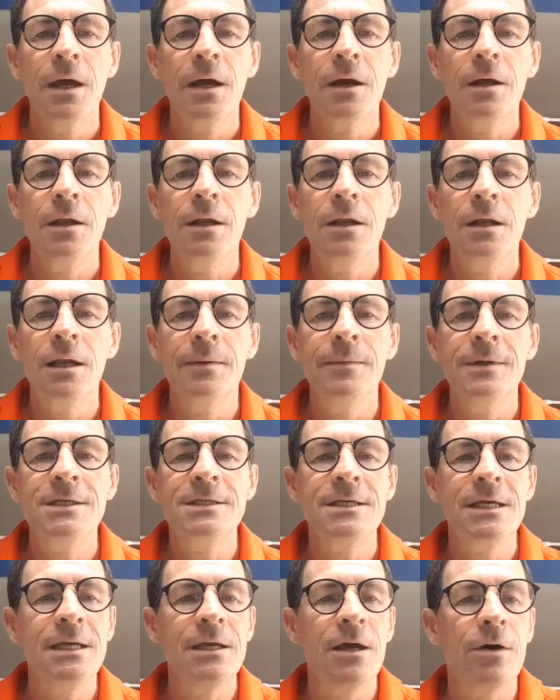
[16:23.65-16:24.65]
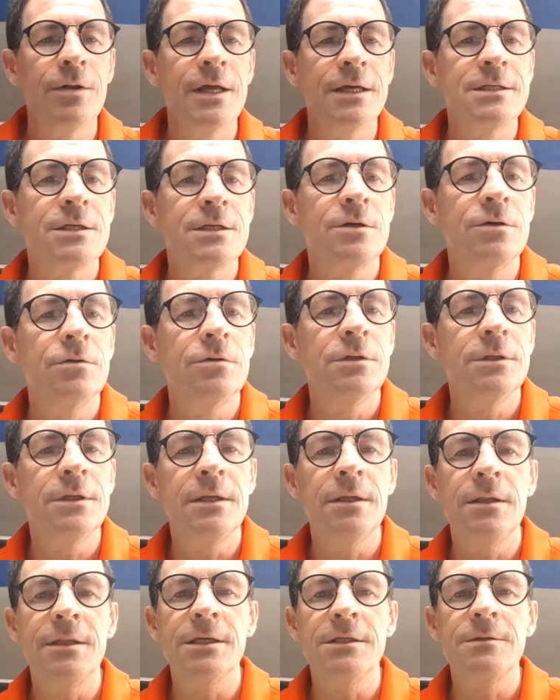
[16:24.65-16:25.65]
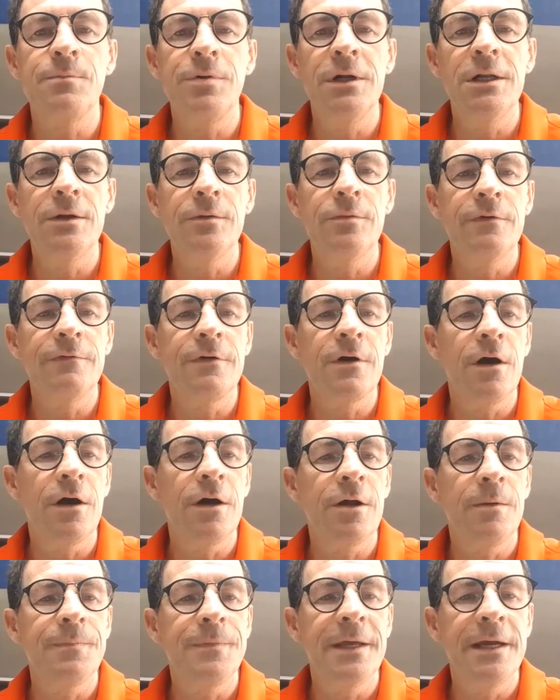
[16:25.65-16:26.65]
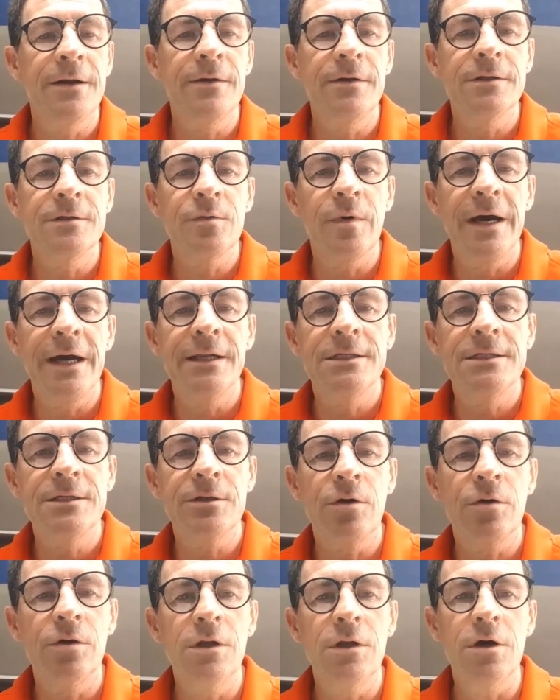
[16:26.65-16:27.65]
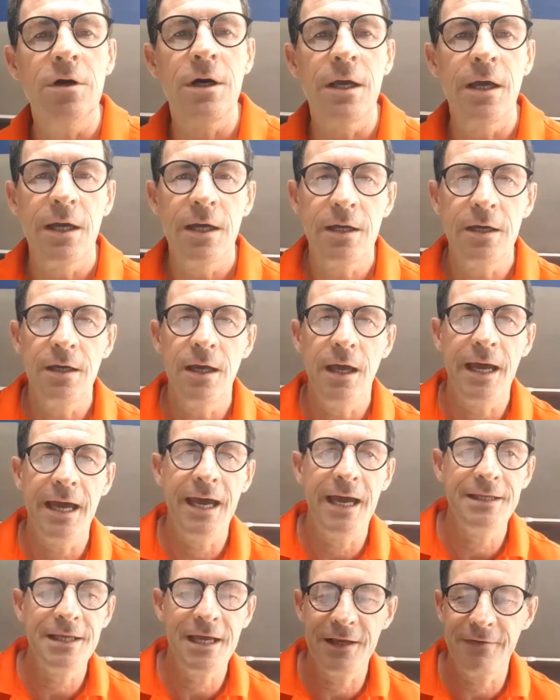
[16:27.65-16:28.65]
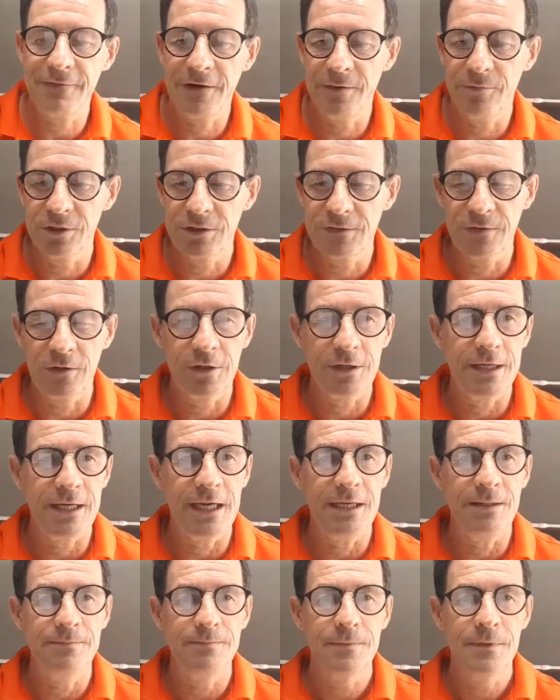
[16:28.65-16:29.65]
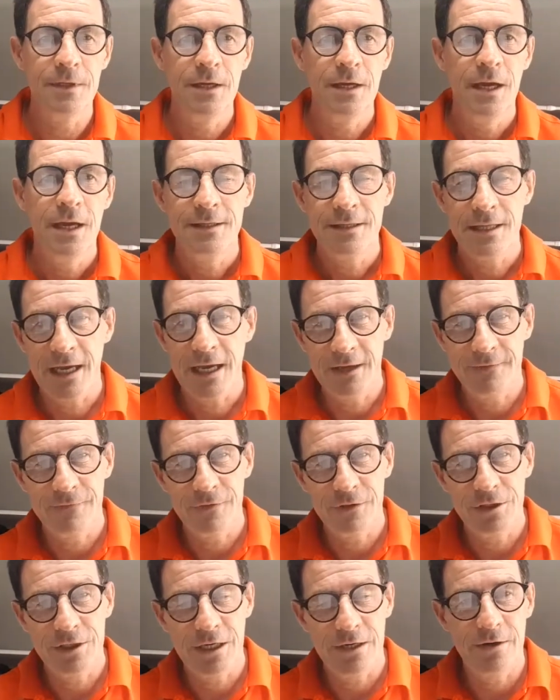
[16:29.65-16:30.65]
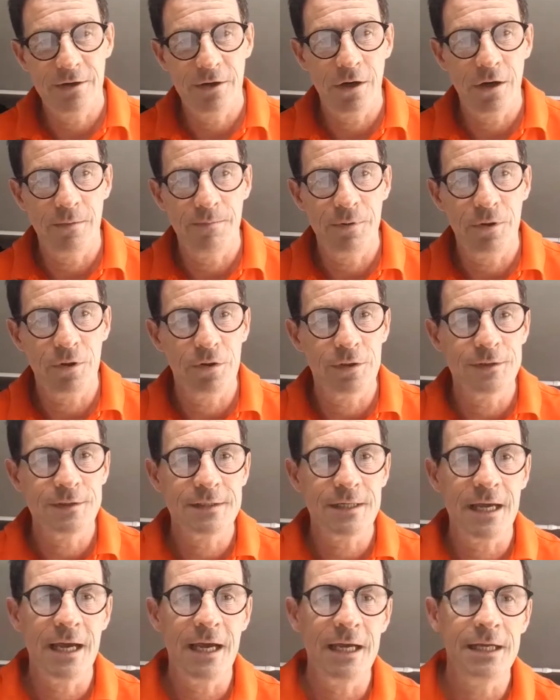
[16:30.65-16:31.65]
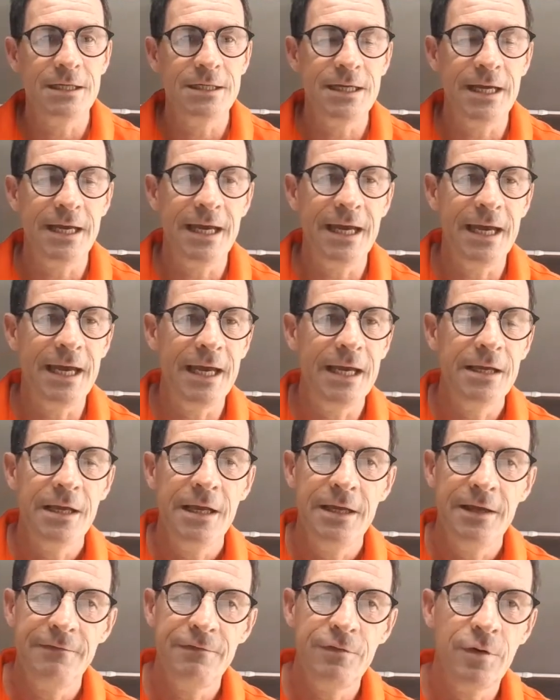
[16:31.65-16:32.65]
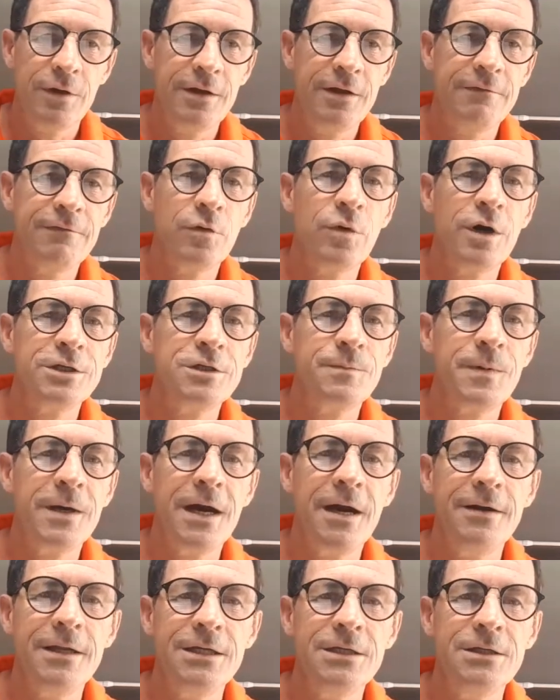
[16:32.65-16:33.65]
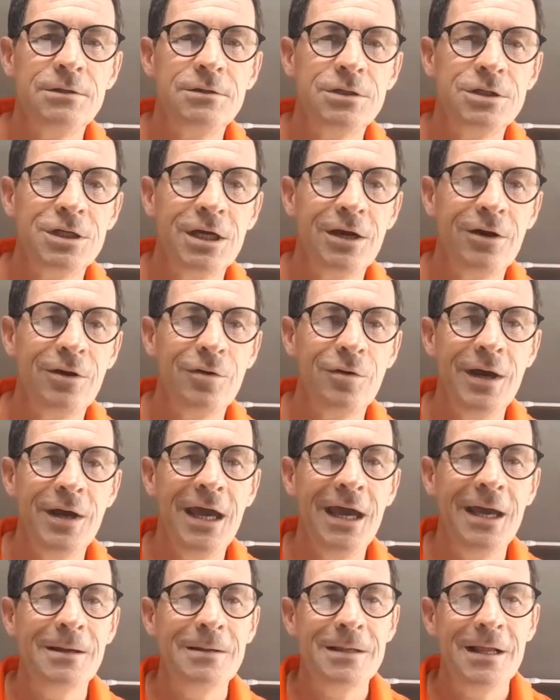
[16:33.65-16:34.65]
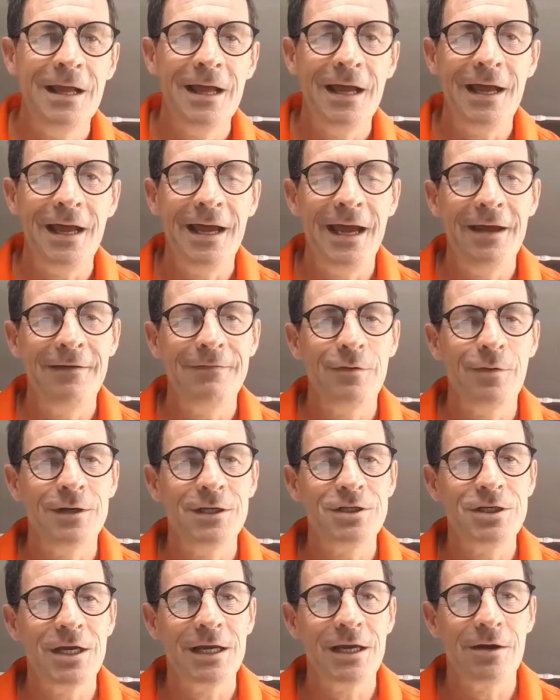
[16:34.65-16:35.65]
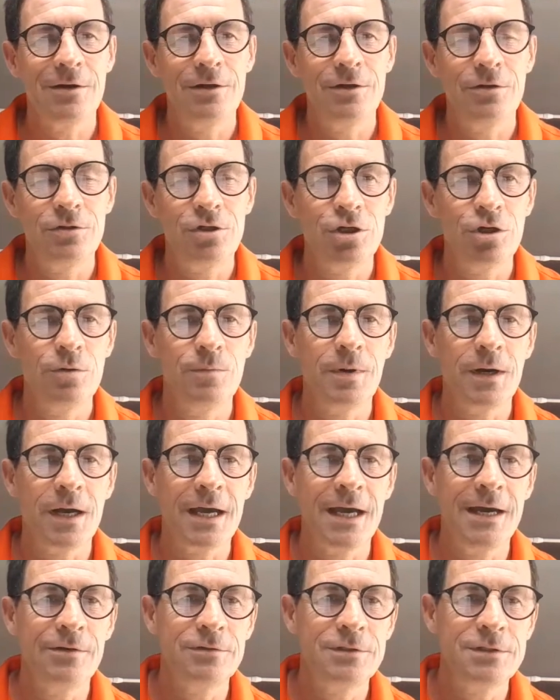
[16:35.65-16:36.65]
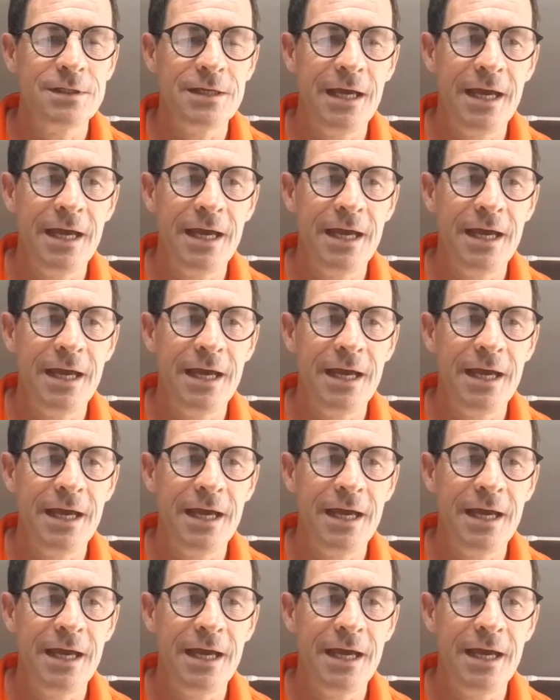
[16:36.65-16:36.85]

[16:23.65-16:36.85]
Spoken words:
Let me see. Oh, that's cool. That's brilliant. We've caught up there as well. So look, thank you very much for looking in. Thank you for sharing all our posts. And if you want to have a watch party, share away. If you want to check out our YouTube account,